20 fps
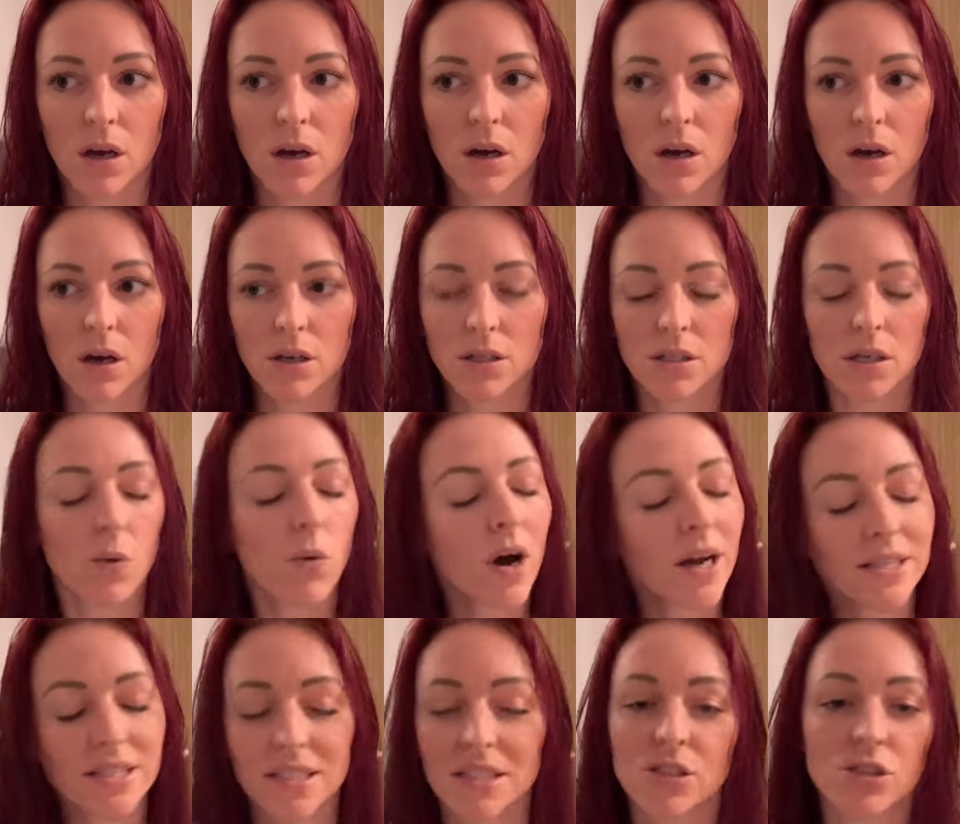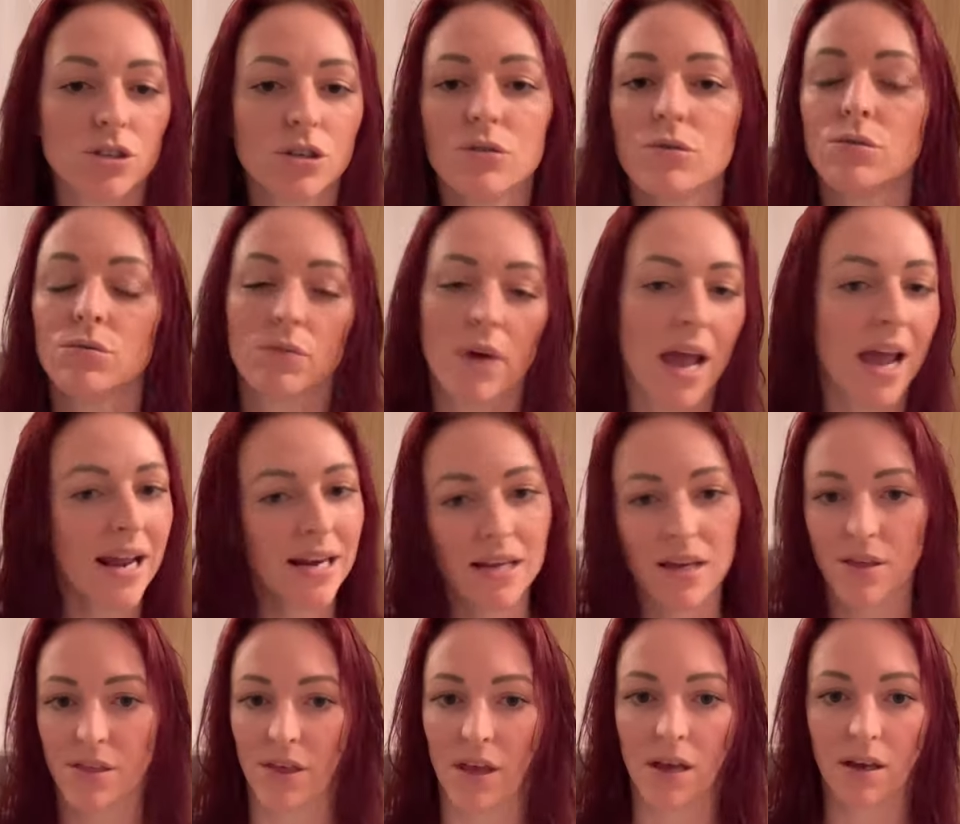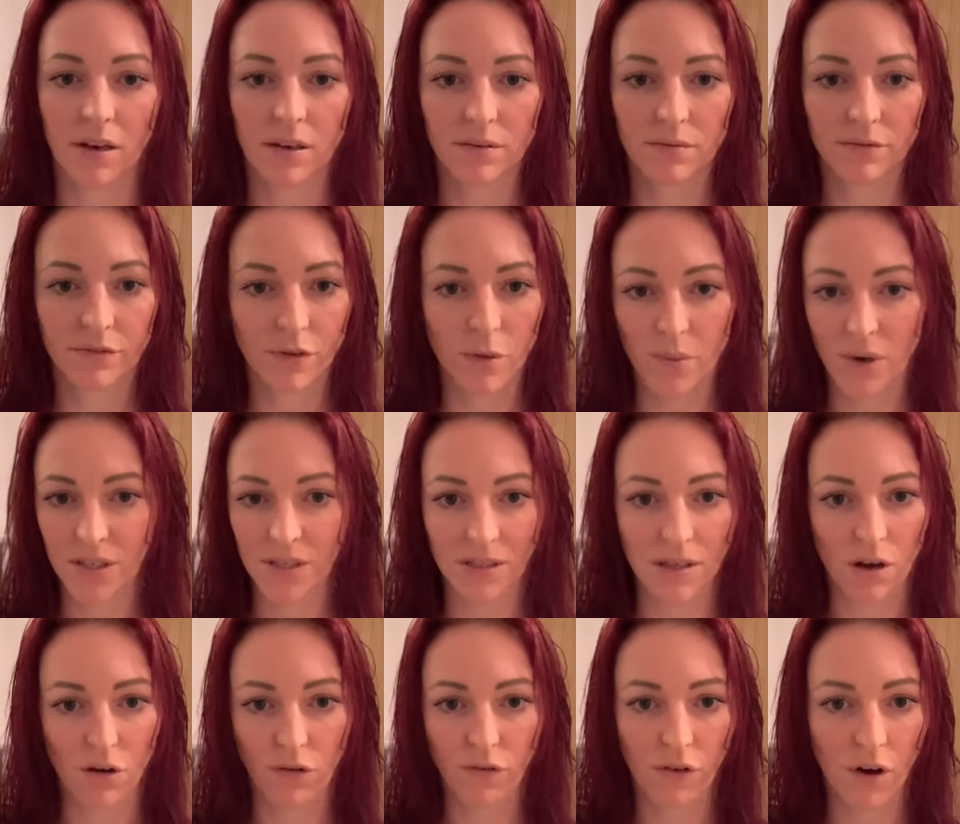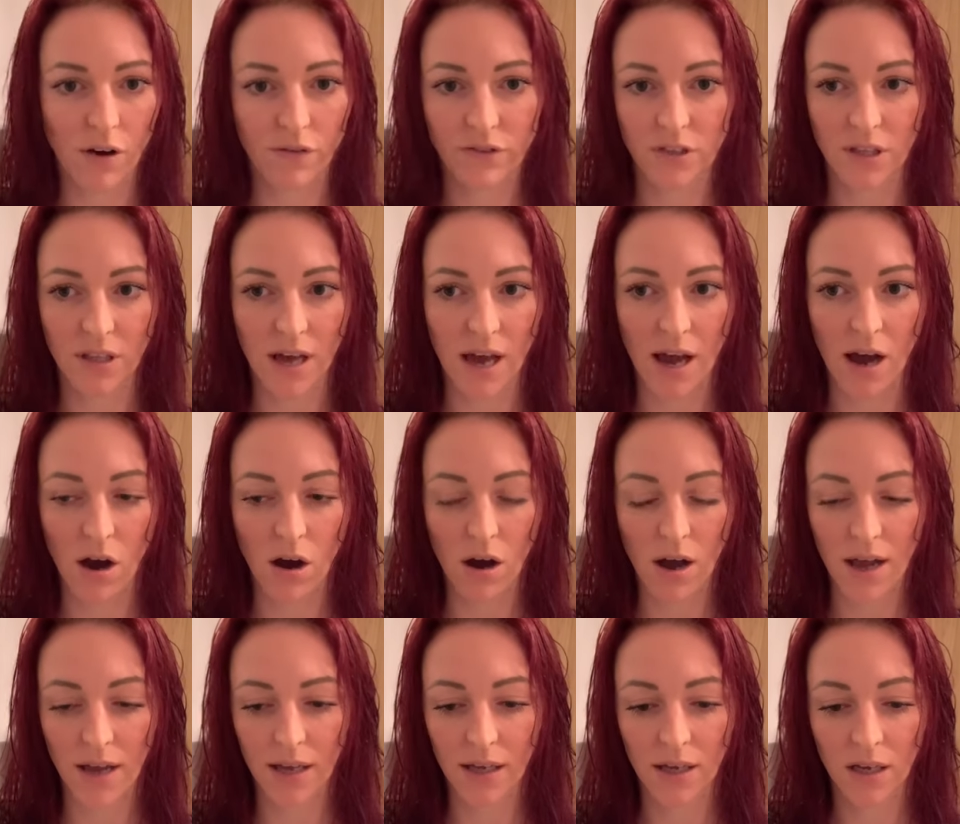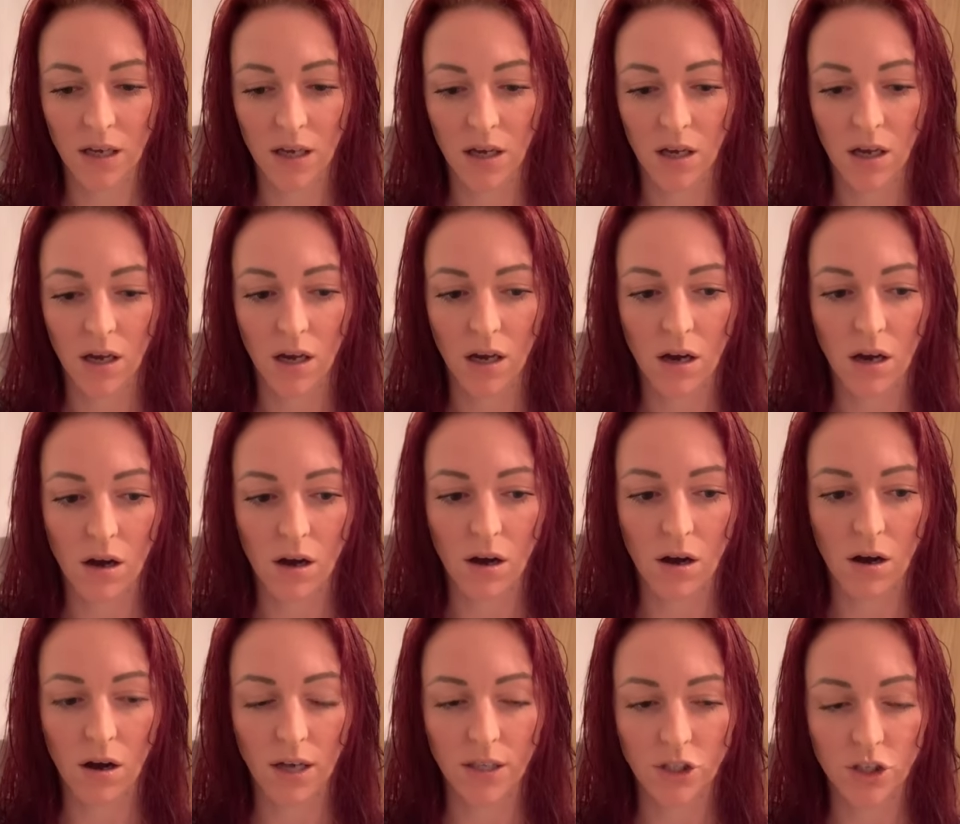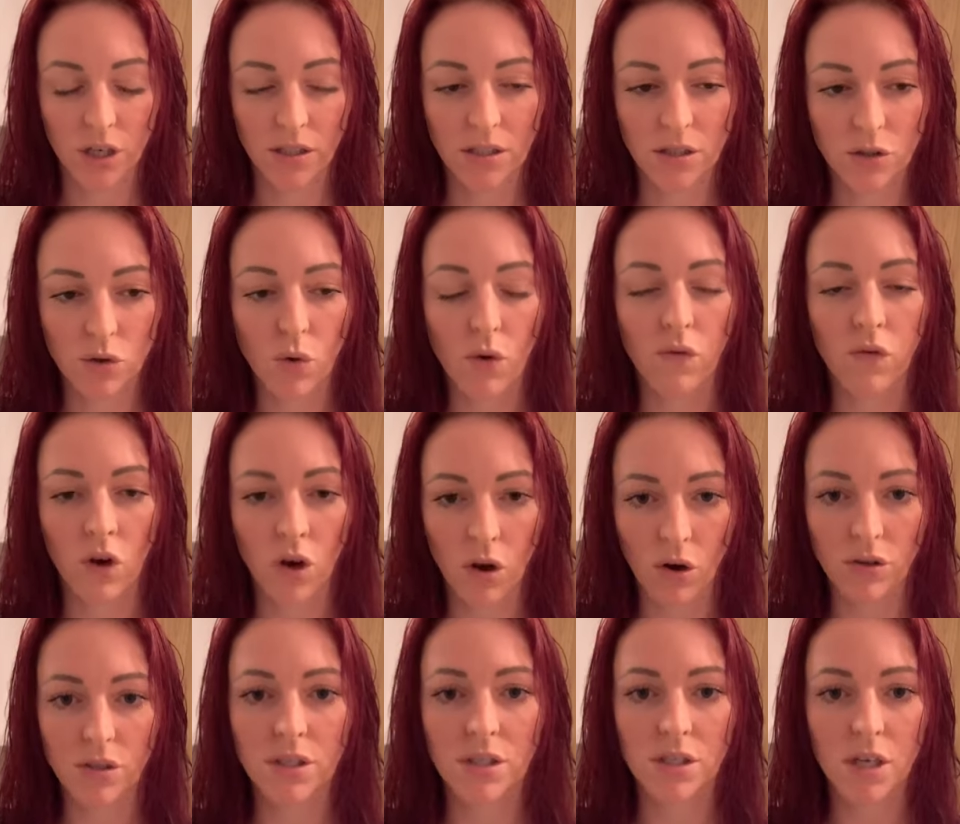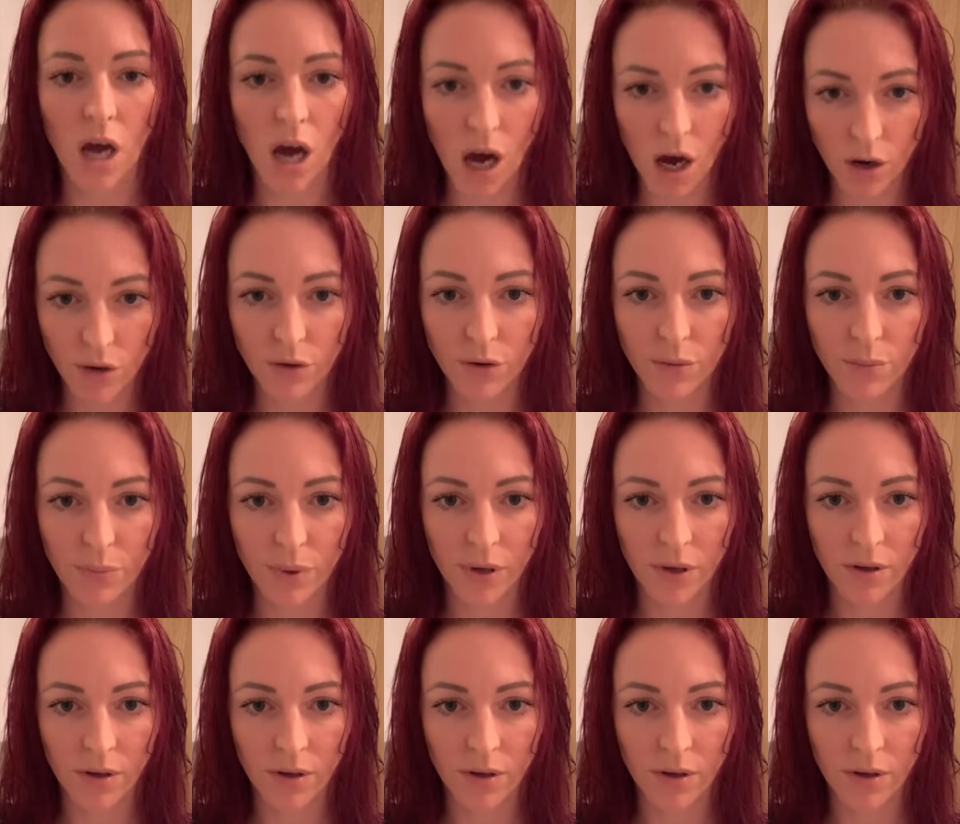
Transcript: so I didn't do anything for myself after that. I, I just sort of lost hope.